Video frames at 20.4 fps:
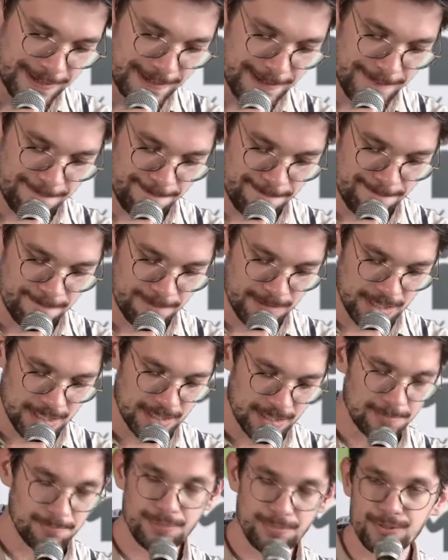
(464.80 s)

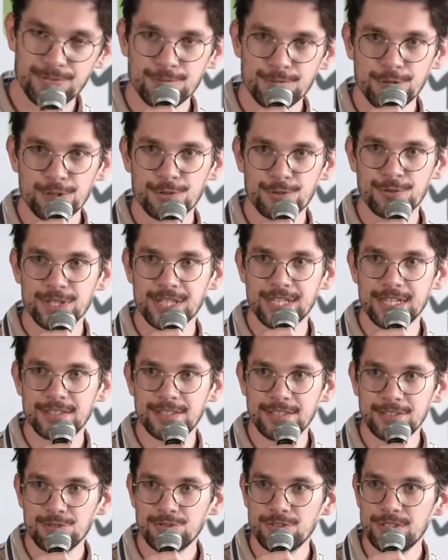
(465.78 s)
And before we
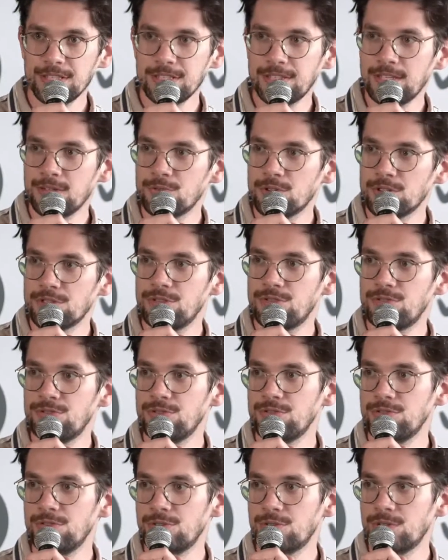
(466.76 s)
get into that, I
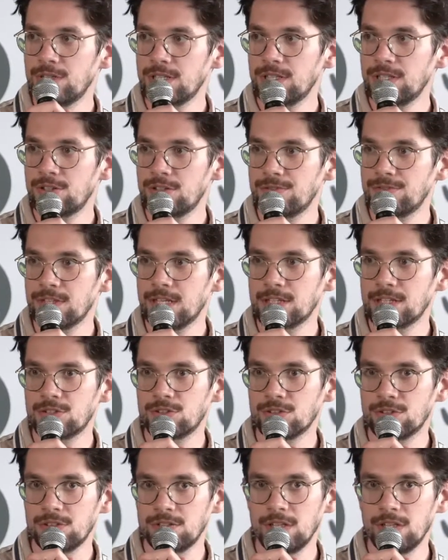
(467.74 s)
wanted to quickly
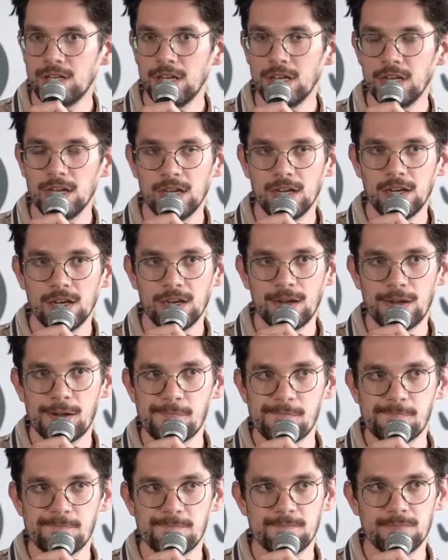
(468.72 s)
reflect on
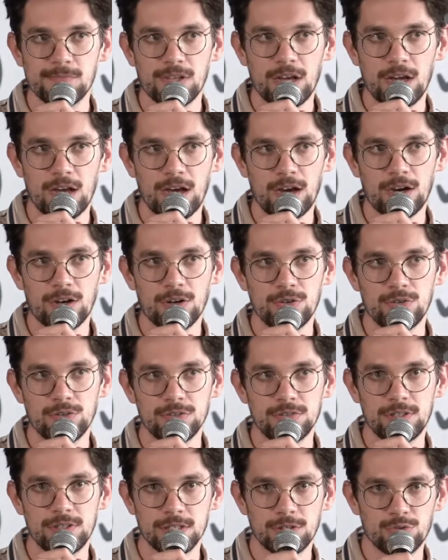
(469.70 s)

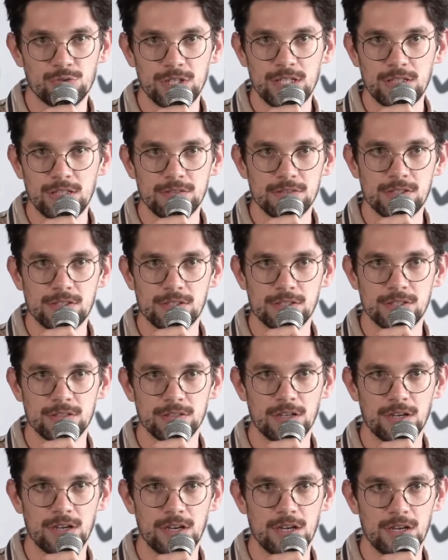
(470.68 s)
how the
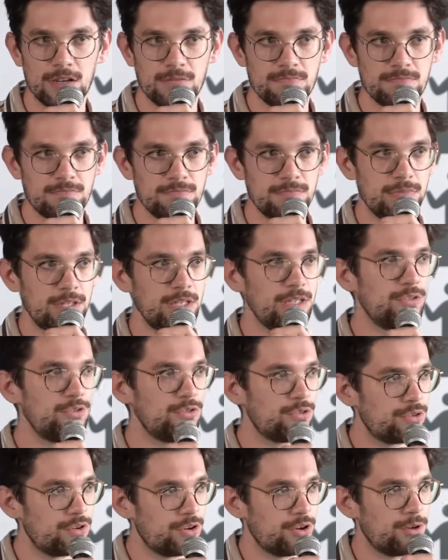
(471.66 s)
Greens
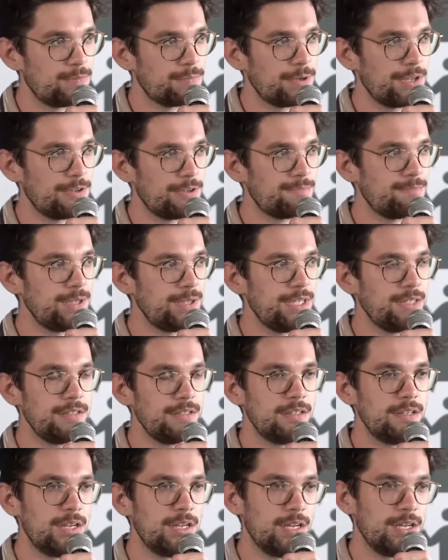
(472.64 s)
in Europe have
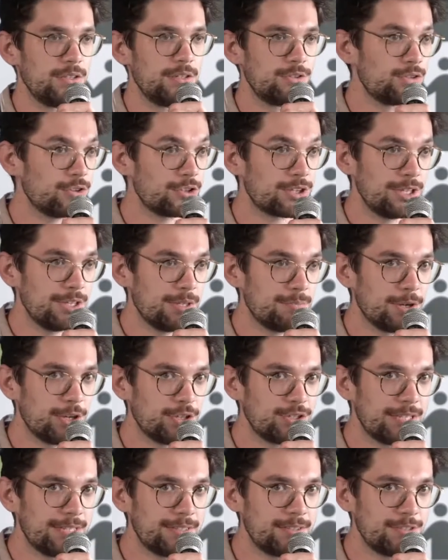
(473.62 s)
been talking
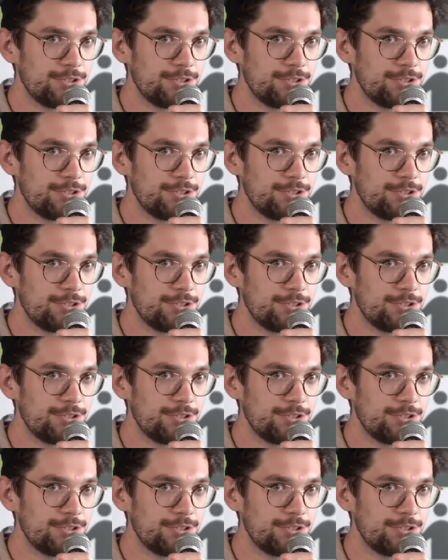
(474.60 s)
about